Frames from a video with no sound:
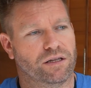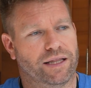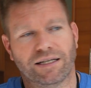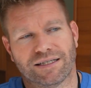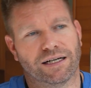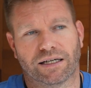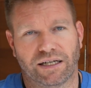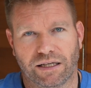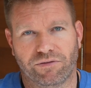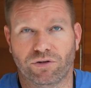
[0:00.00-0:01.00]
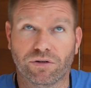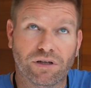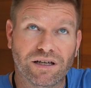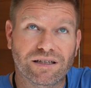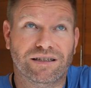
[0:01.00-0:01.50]
That's not going to give you
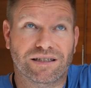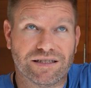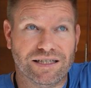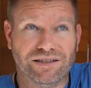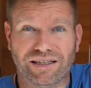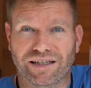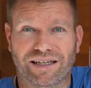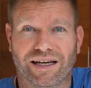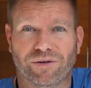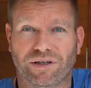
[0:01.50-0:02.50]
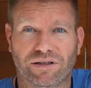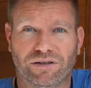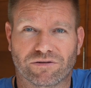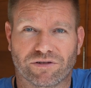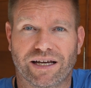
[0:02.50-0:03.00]
the, the ceiling like that with a
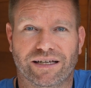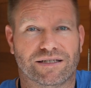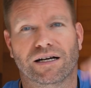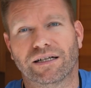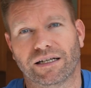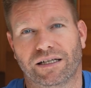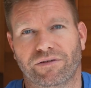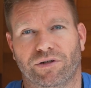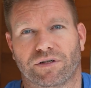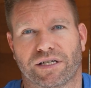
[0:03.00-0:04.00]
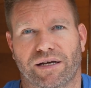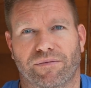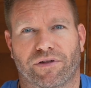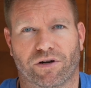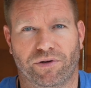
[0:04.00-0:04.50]
little array is not going to give you the
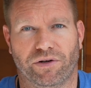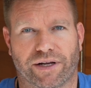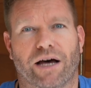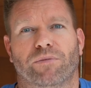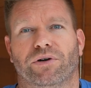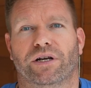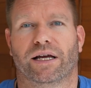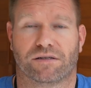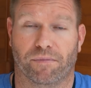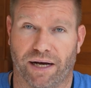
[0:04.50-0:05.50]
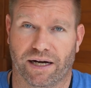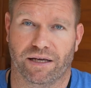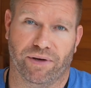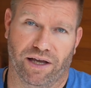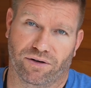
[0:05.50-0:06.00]
same therapeutic output as a
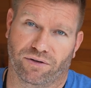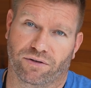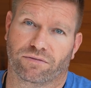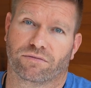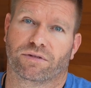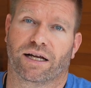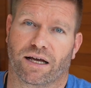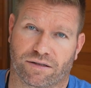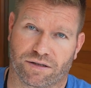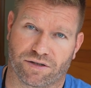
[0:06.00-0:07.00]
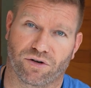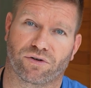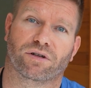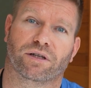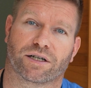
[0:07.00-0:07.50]
body panel that has its
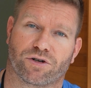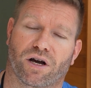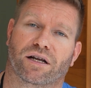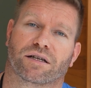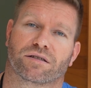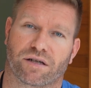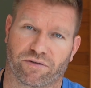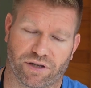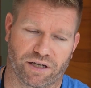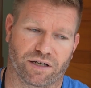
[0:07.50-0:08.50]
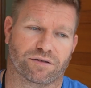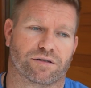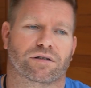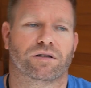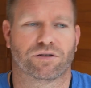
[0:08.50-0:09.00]
own electronics and everything
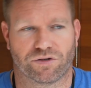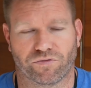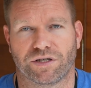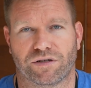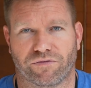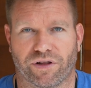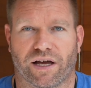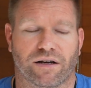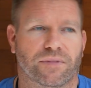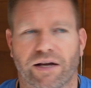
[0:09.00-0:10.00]
else. There's a reason for that.